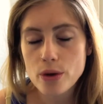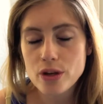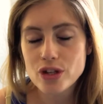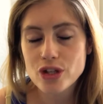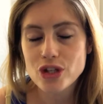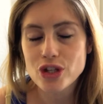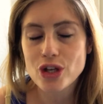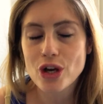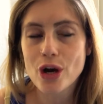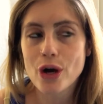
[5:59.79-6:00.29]

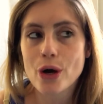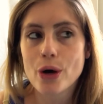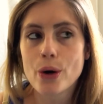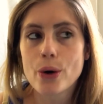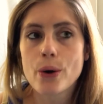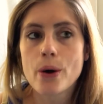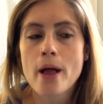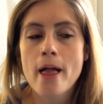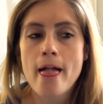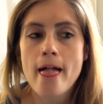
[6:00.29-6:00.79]

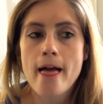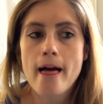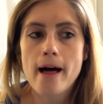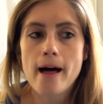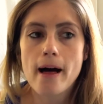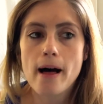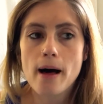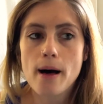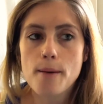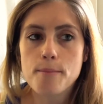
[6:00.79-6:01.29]
so
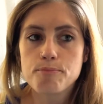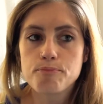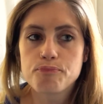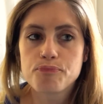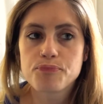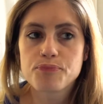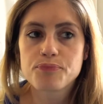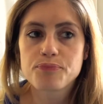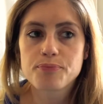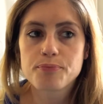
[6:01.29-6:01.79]

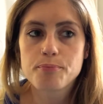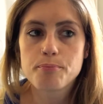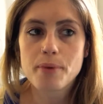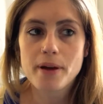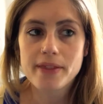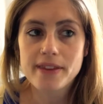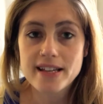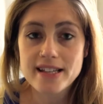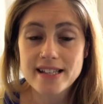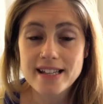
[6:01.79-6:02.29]

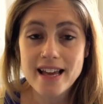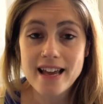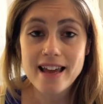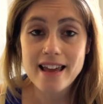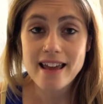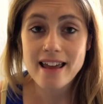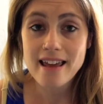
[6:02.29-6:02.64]
but they say